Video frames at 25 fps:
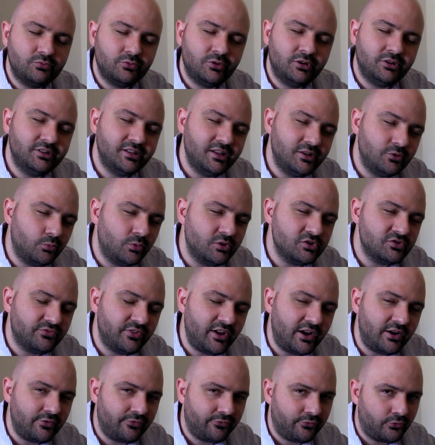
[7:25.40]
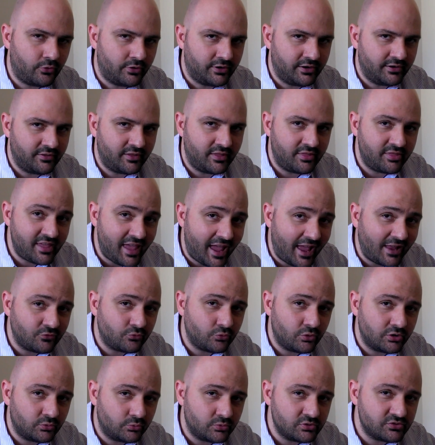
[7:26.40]
well, it was very foreign, and the
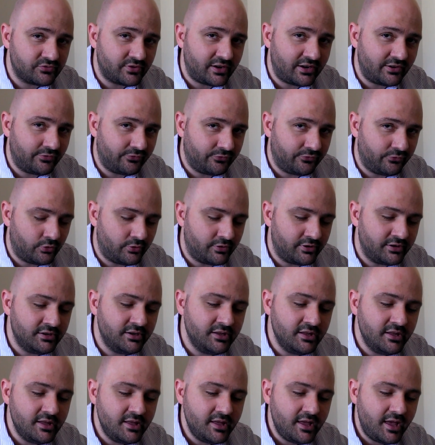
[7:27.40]
Android was very foreign.